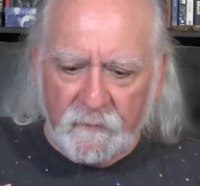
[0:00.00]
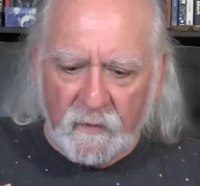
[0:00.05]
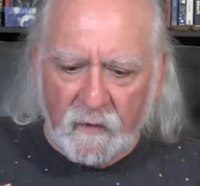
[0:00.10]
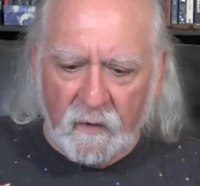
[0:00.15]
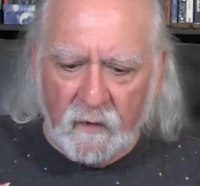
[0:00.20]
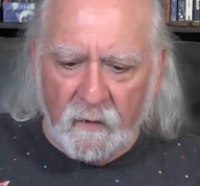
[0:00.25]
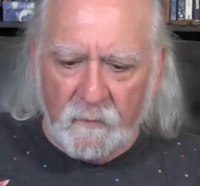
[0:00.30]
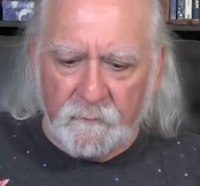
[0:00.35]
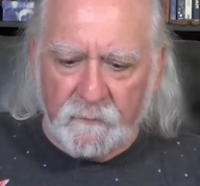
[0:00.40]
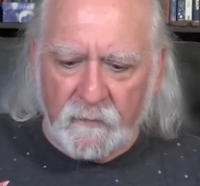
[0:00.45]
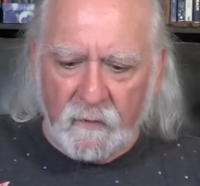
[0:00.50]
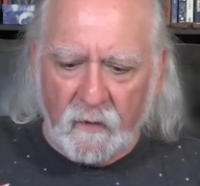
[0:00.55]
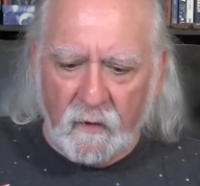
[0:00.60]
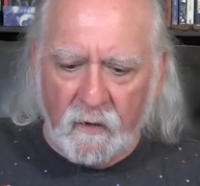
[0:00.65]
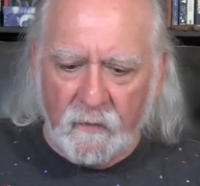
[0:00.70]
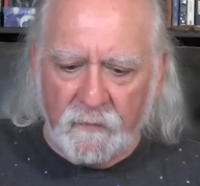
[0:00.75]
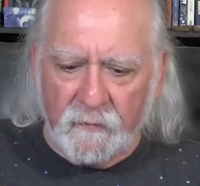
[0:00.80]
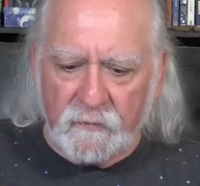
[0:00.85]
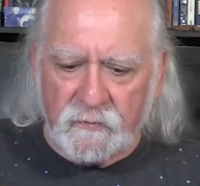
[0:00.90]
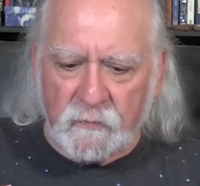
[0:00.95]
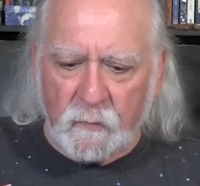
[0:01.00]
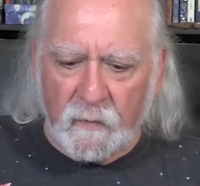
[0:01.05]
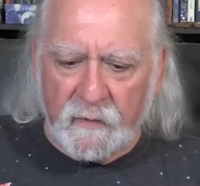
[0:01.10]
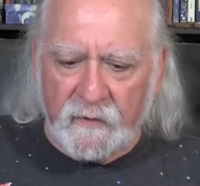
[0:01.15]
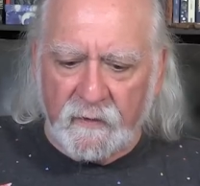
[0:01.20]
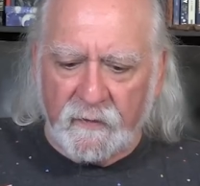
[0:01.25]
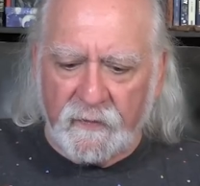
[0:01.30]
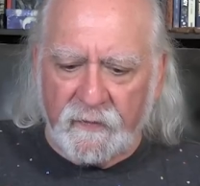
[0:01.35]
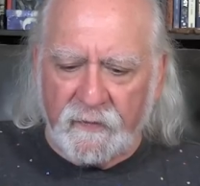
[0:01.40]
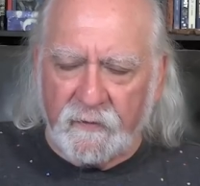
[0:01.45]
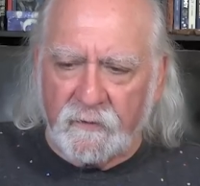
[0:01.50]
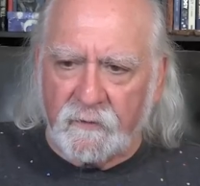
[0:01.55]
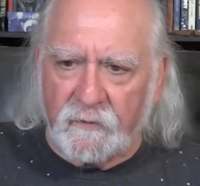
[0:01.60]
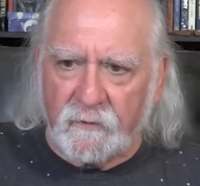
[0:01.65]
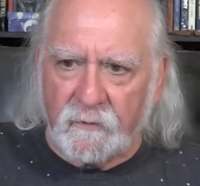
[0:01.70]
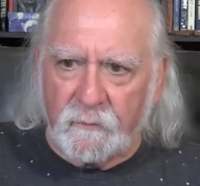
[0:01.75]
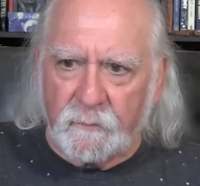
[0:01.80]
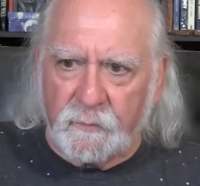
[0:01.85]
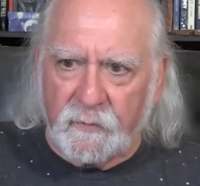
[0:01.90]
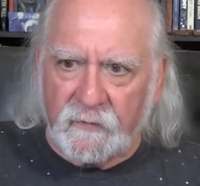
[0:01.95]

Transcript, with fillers: Um, on the 23rd,